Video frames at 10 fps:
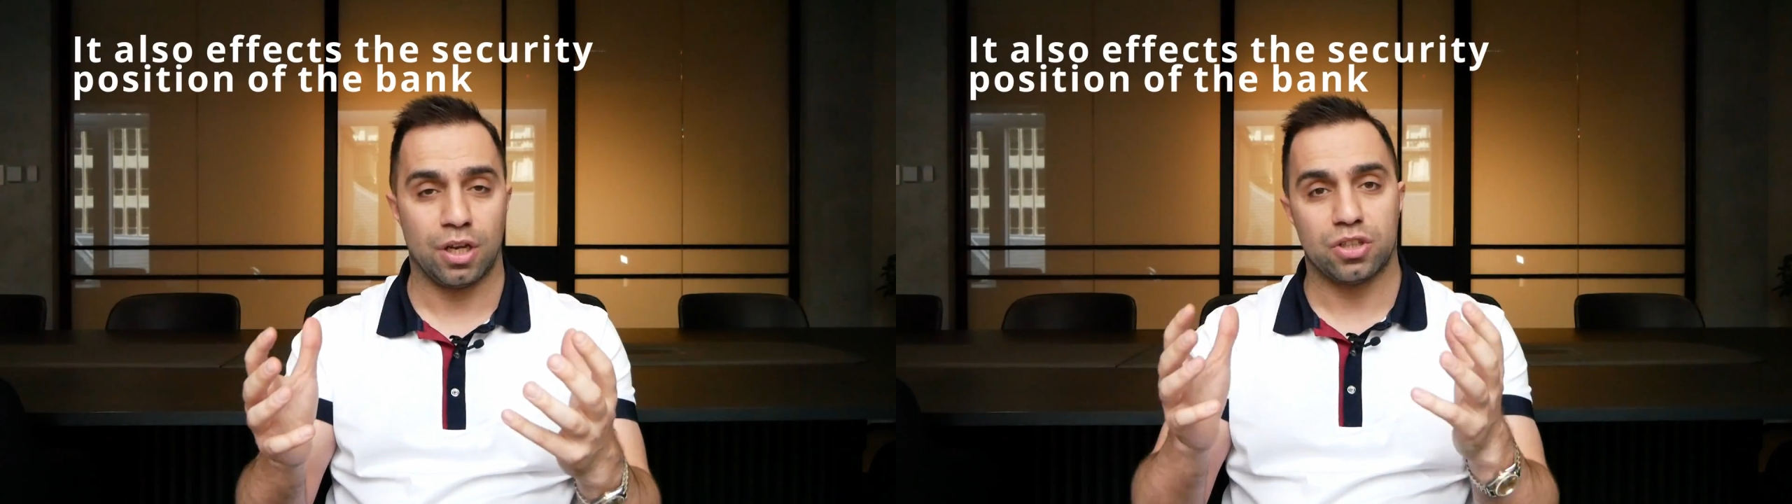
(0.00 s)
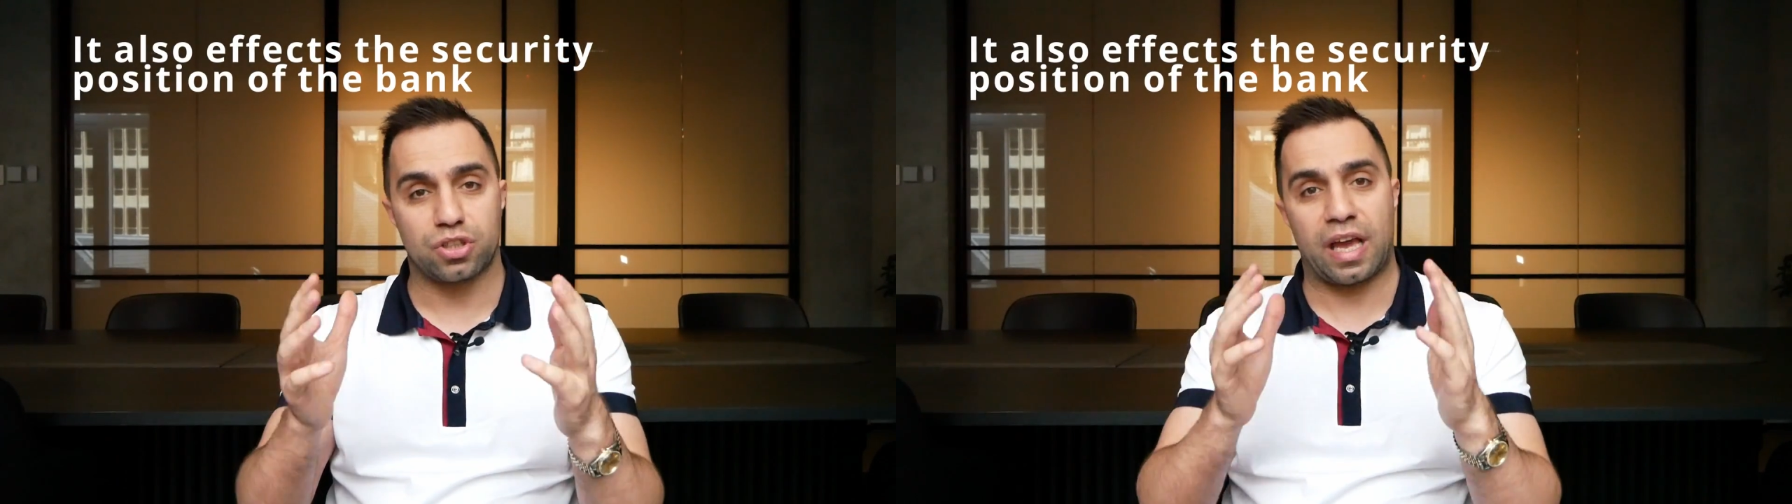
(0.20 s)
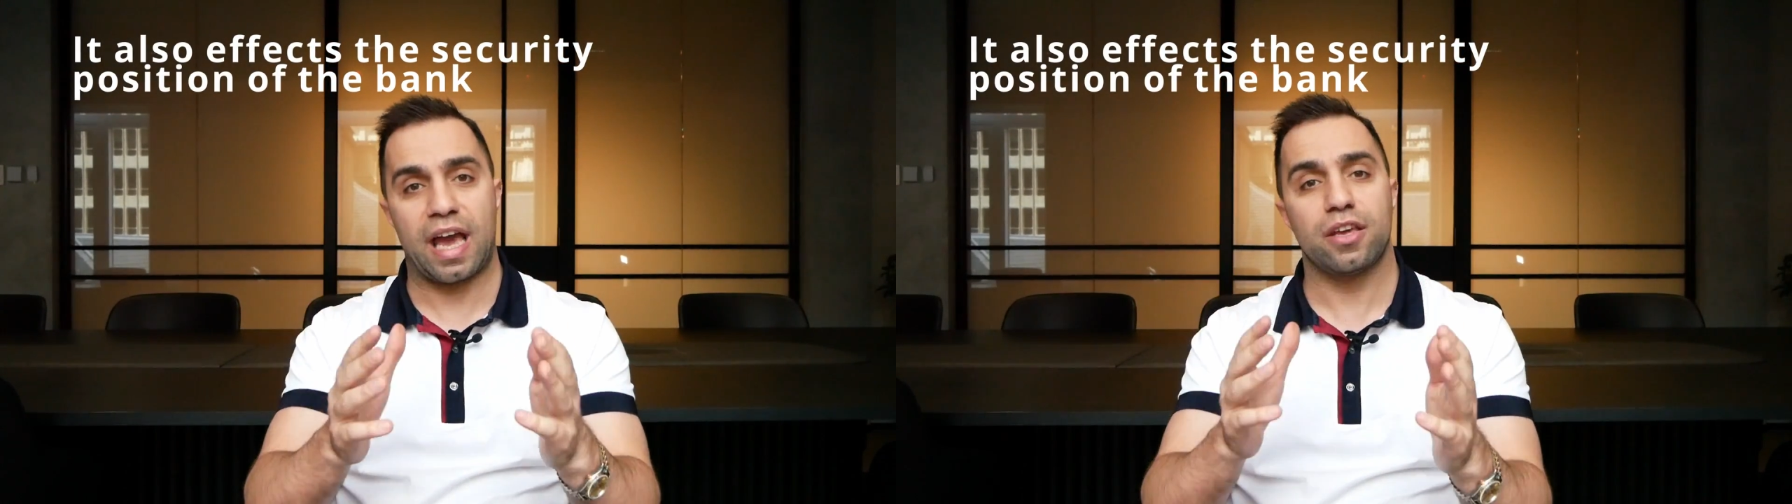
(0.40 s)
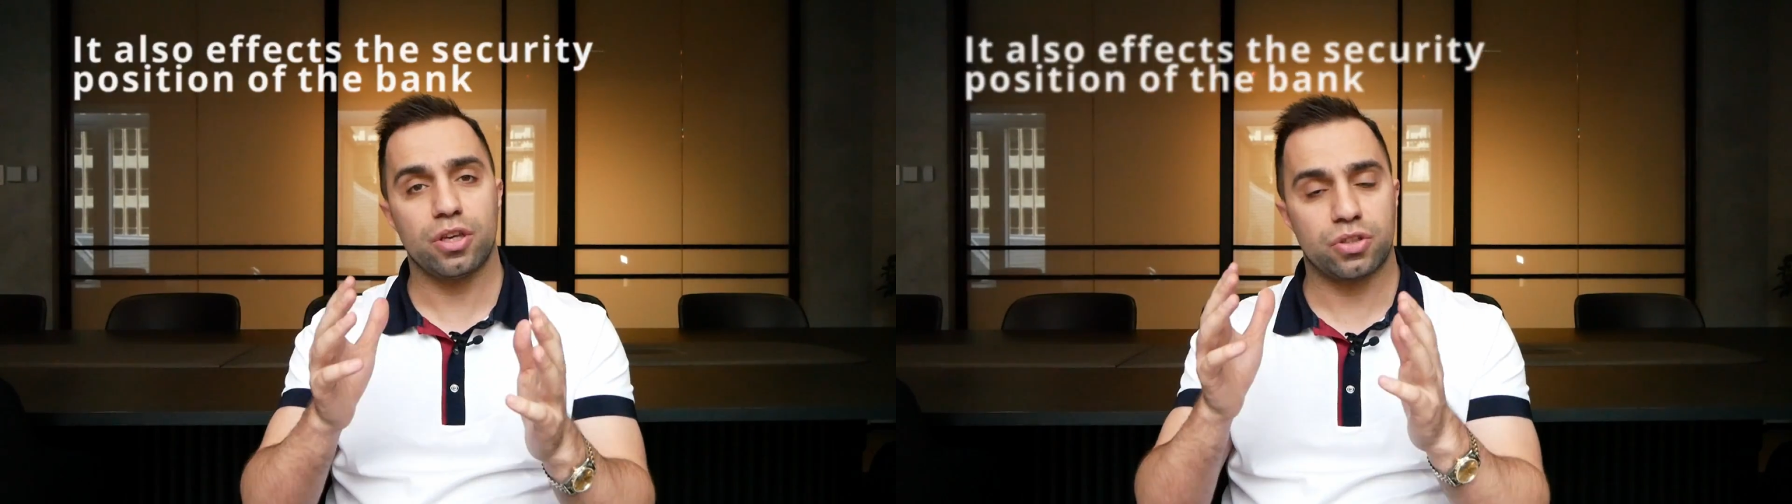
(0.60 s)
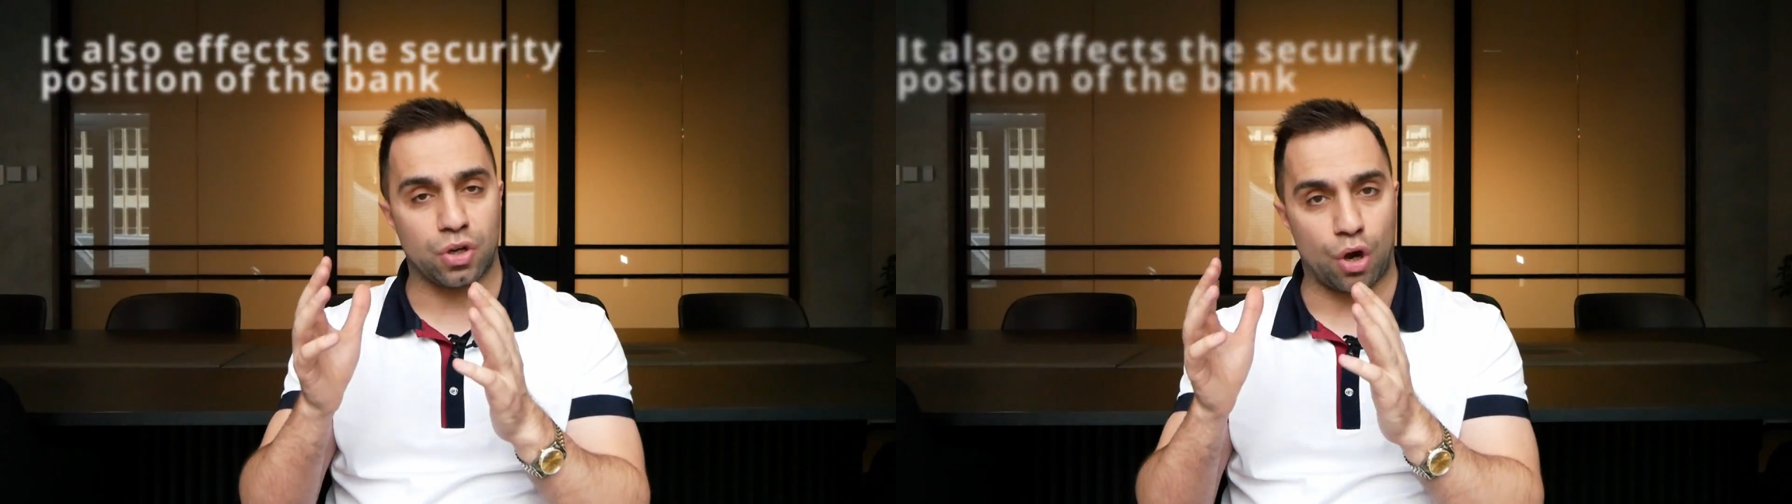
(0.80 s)
So how
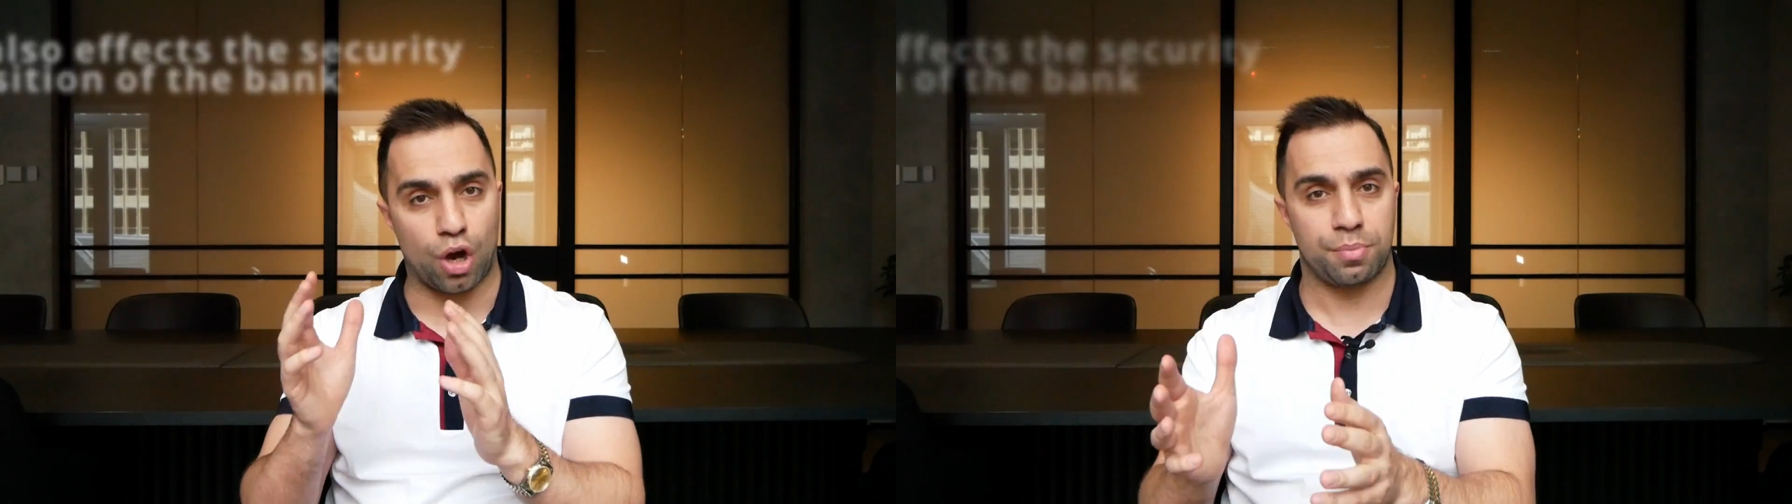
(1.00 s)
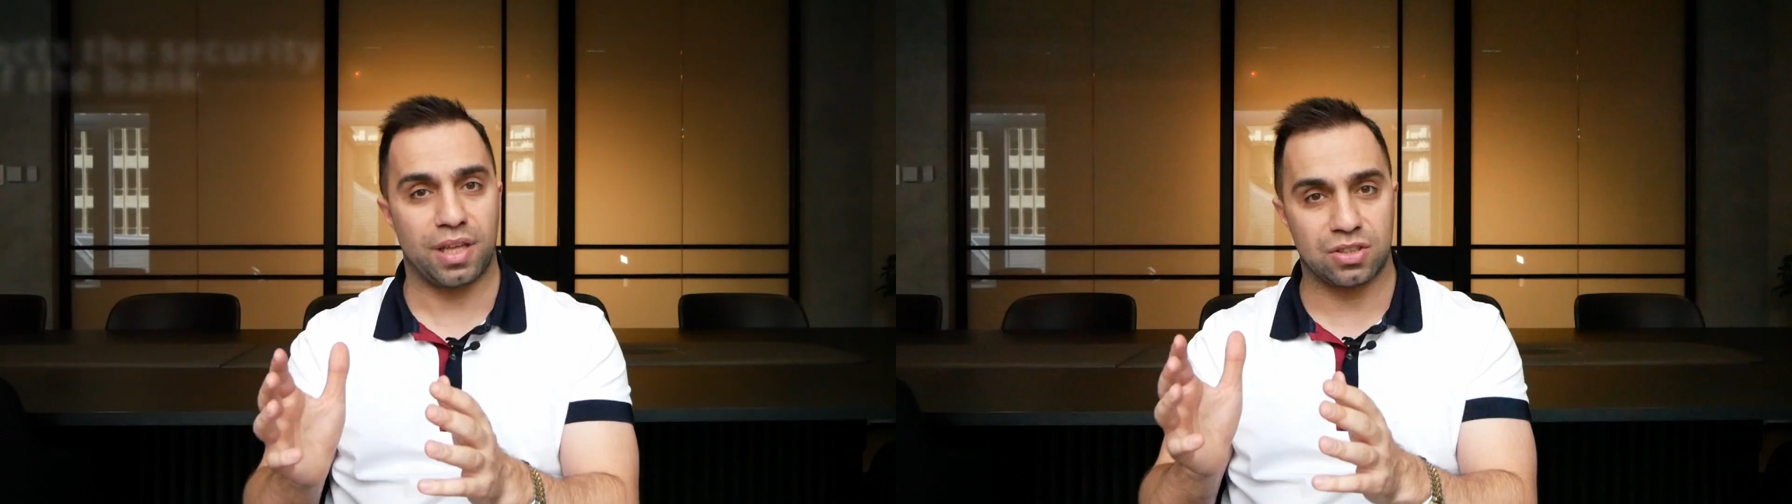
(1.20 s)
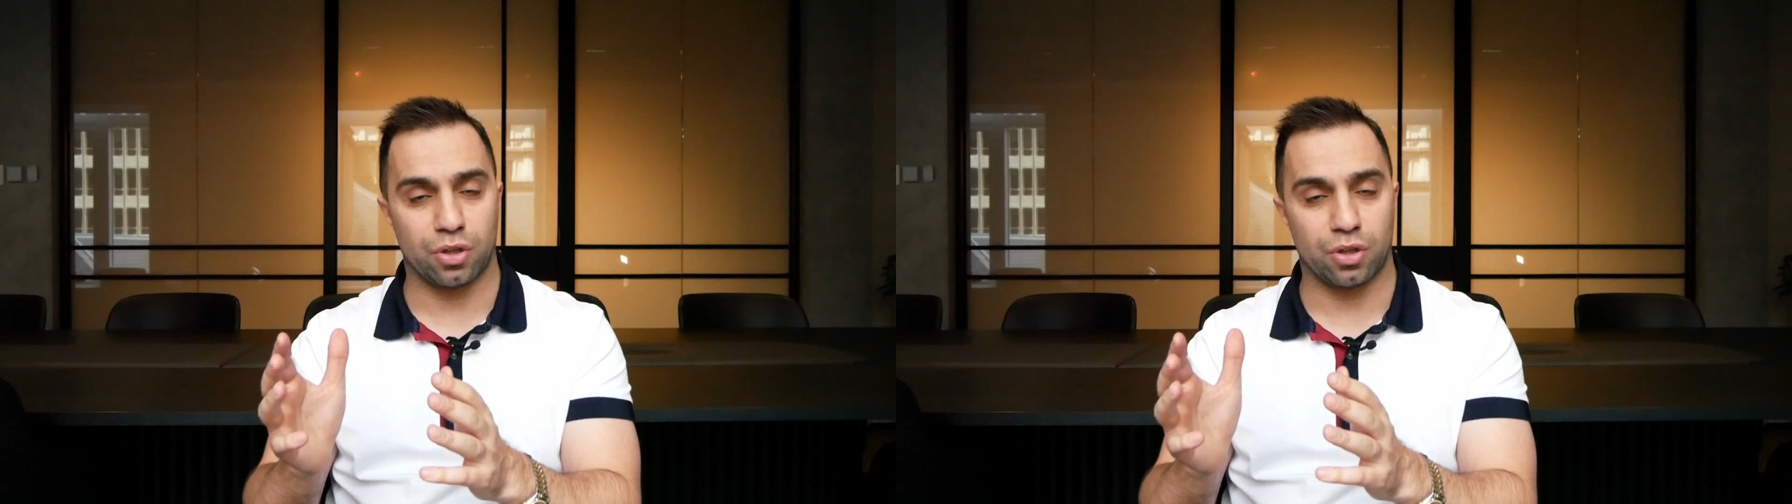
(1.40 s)
you time these